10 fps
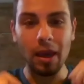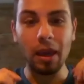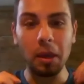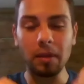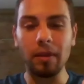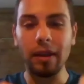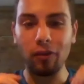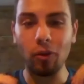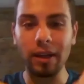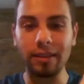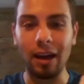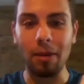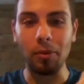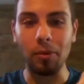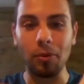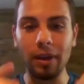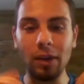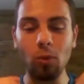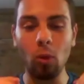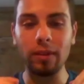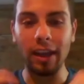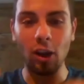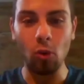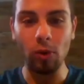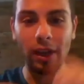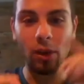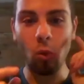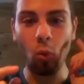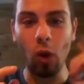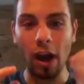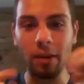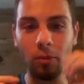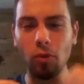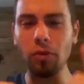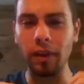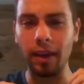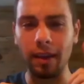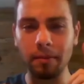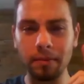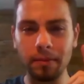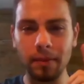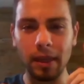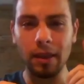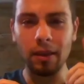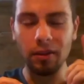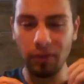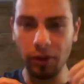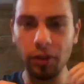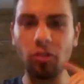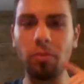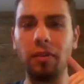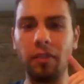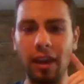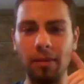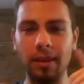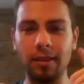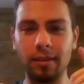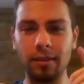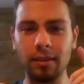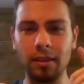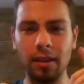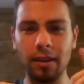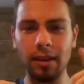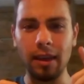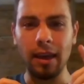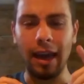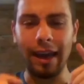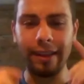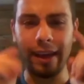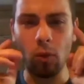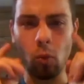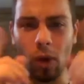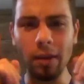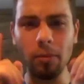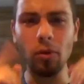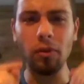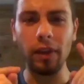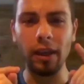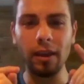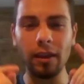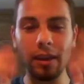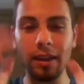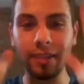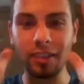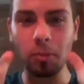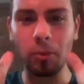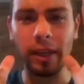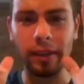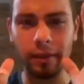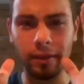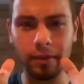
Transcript: It, for example, it will take only one movie for you to be famous, and that one movie is a sprint.